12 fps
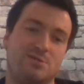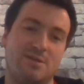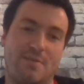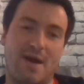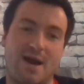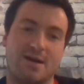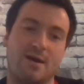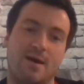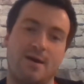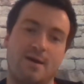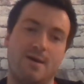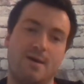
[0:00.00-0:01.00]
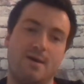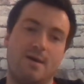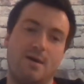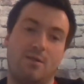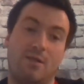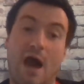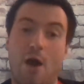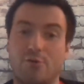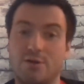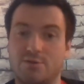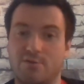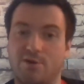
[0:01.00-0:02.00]
Just Ibaka,
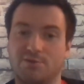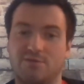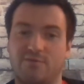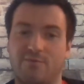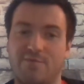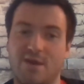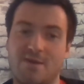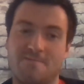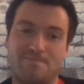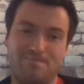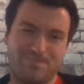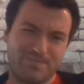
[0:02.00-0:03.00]
Lowry, and DeRozan for me.